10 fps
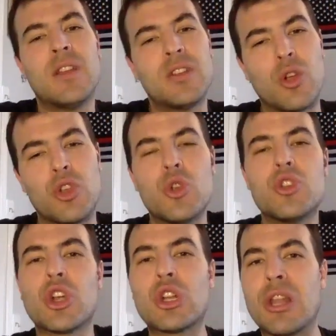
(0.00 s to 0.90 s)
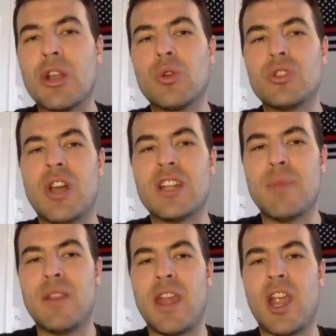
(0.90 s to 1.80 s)
So use your clinical
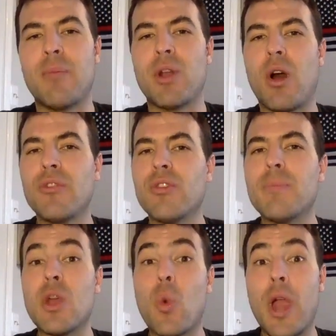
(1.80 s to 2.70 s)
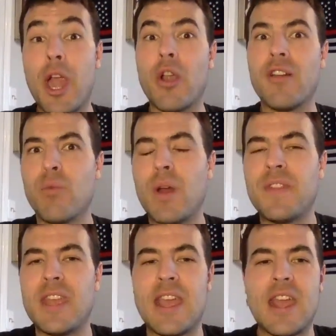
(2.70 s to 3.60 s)
judgment there, but also be aware of what
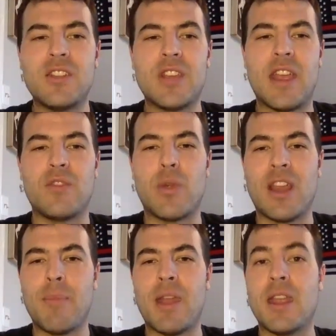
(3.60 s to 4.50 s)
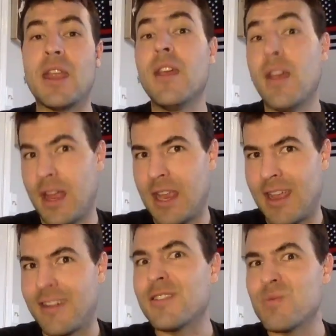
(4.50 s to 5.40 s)
the AHA is recommending,
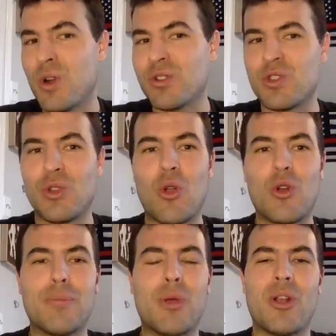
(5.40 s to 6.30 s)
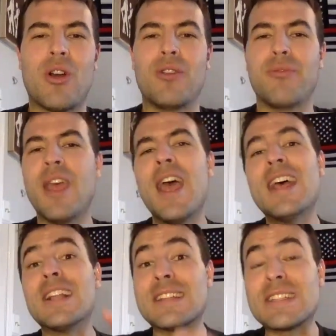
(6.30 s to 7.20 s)
again, as well as your local protocols.
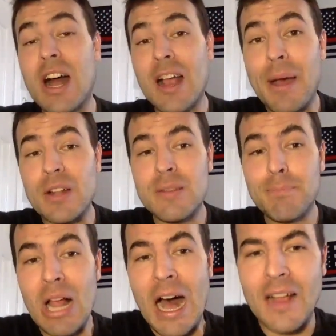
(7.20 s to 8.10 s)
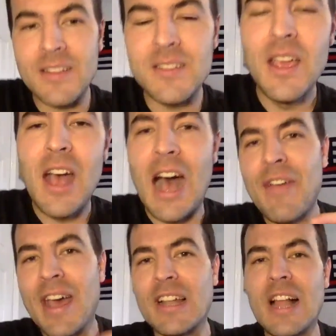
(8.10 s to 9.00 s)
Let's talk about some blocks. I've
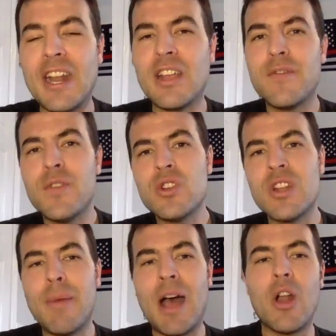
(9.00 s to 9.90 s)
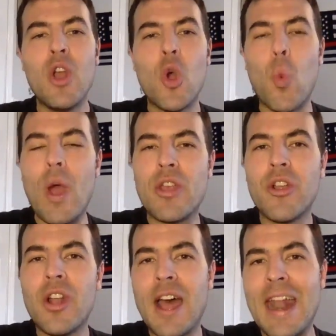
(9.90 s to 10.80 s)
had a lot of confusion about whether or
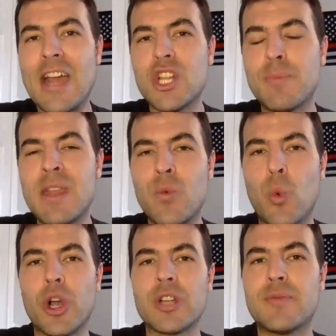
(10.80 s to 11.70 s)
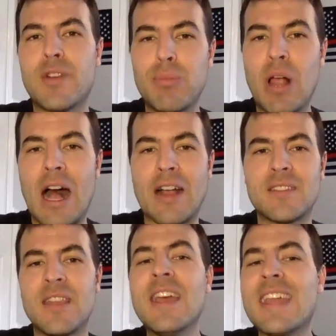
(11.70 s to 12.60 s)
not atropine works for
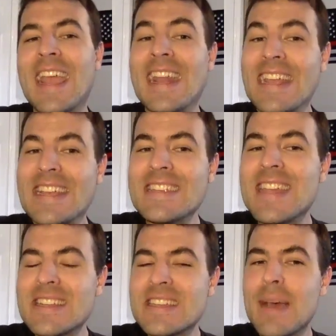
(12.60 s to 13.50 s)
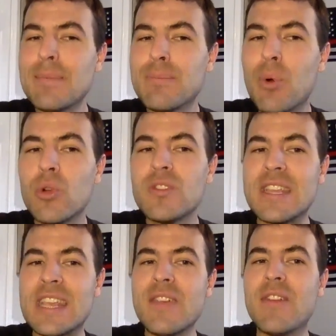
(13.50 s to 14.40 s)
blocks. It is acceptable to
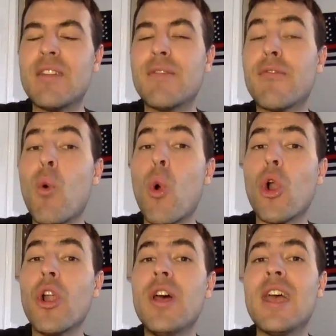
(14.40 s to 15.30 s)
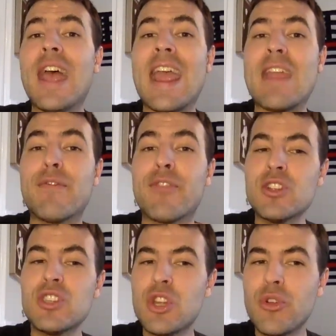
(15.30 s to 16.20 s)
give it for a
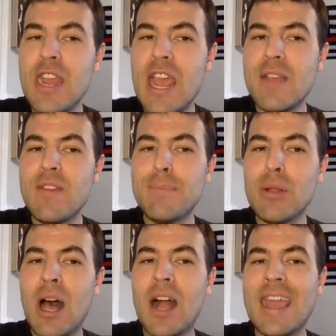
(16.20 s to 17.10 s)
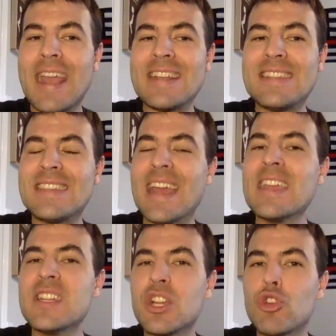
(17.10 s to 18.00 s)
first-degree AV block and a
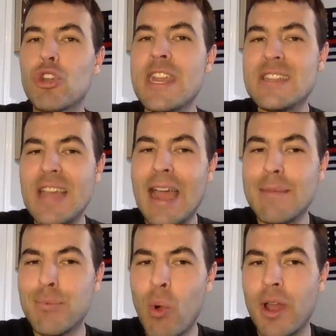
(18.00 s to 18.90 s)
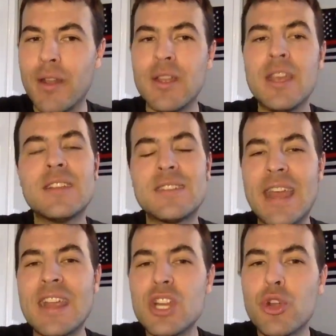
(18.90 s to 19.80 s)
second-degree type 1.
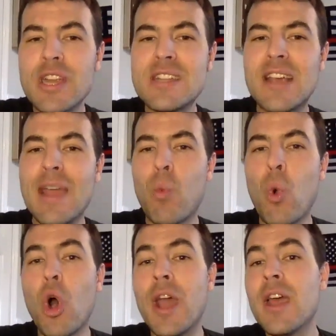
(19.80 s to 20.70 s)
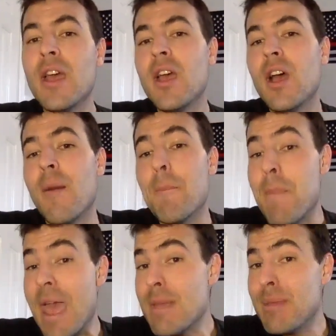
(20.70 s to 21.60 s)
Second-degree type 1
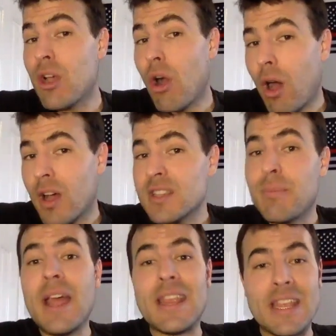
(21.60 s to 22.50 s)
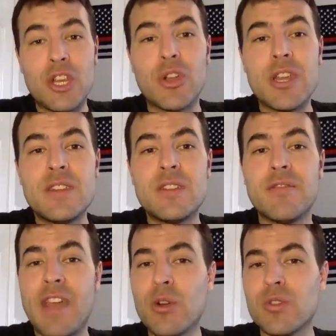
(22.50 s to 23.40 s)
may be caused by increased
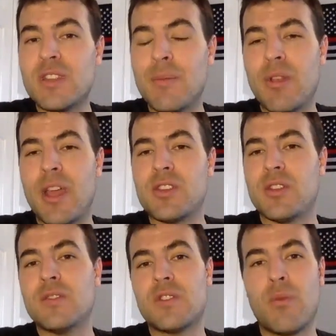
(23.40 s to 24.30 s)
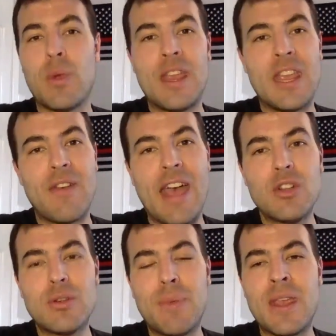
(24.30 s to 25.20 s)
vagal stimulation. So if we can give
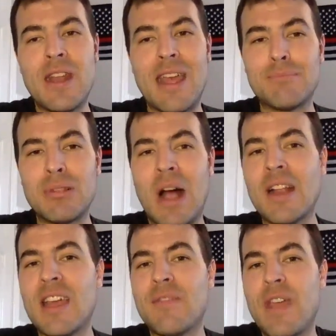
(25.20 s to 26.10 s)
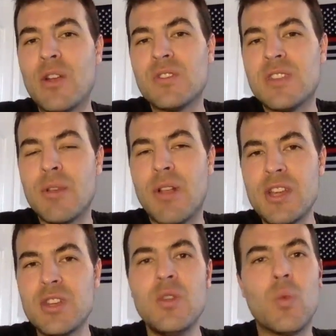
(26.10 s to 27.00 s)
atropine and block that vagal
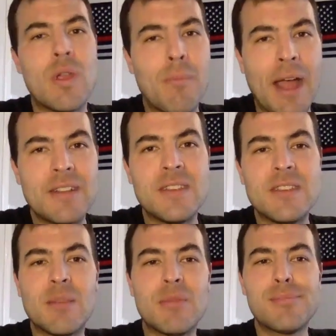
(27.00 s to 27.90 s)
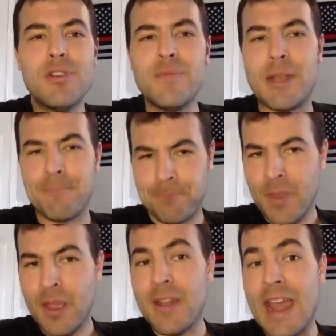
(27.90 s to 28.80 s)
stimulation, we might see some improvement.
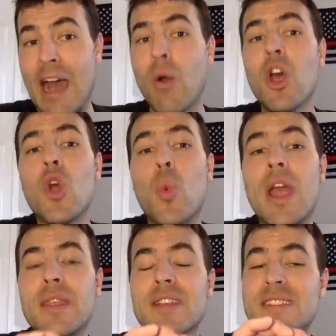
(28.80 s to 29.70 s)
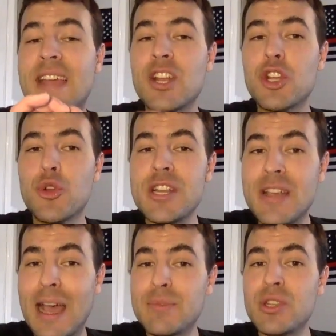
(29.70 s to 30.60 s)
Now, with second-degree
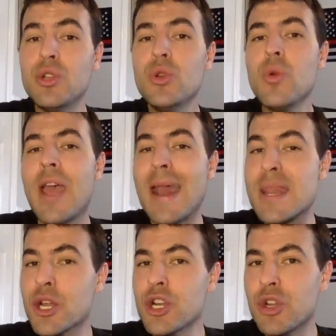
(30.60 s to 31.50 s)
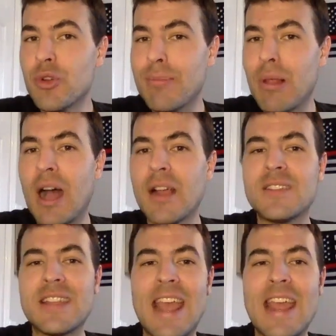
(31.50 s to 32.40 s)
type 2 and third-degree blocks,
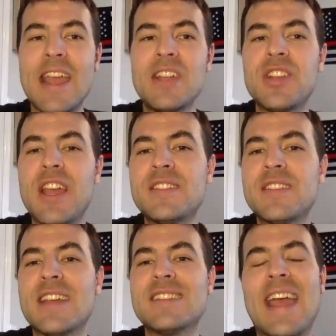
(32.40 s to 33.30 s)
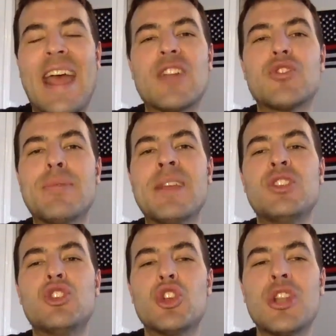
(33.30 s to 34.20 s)
the AHA says that atropine
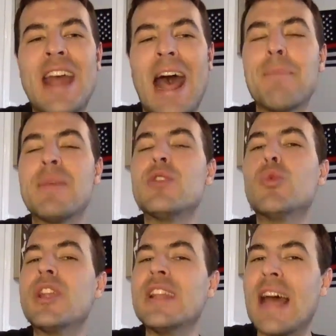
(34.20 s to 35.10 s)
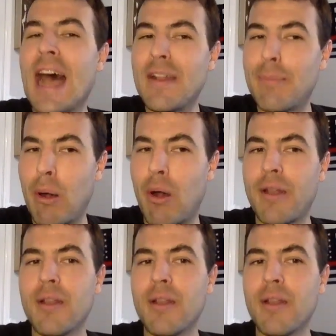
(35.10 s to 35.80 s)
should not be relied upon.